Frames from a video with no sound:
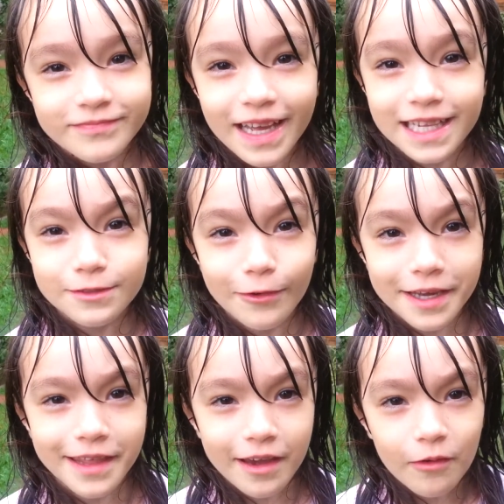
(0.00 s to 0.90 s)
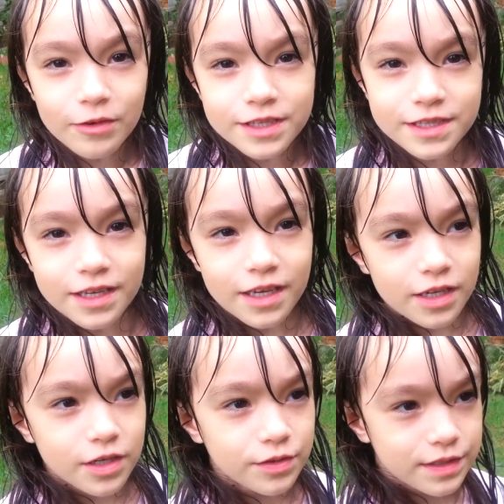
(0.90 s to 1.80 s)
That's why they always
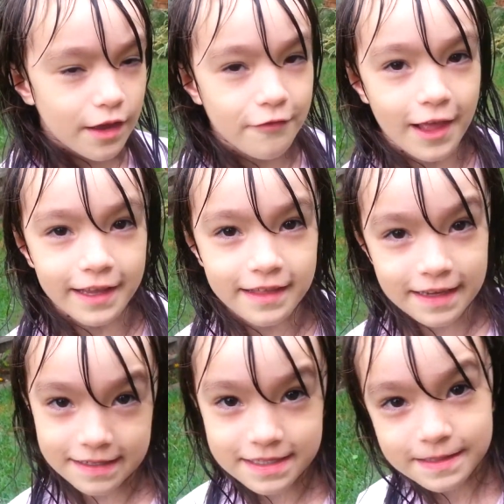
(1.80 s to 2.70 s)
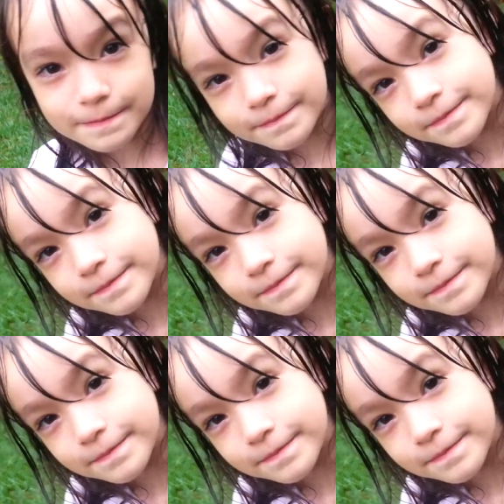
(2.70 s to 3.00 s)
do stuff like this.